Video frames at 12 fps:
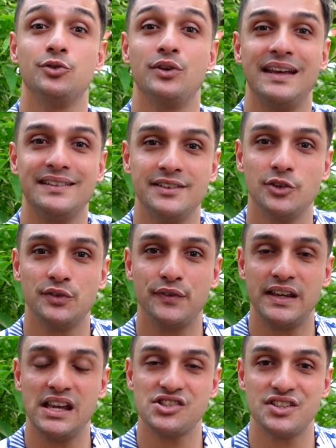to get the
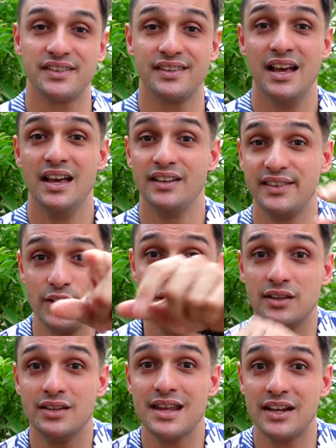notifications. See you
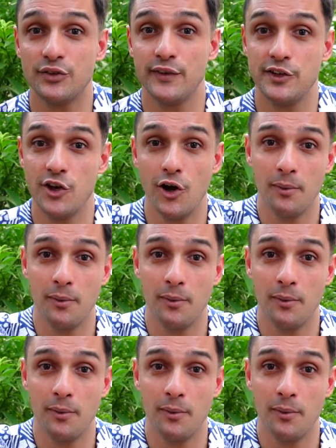in the next video.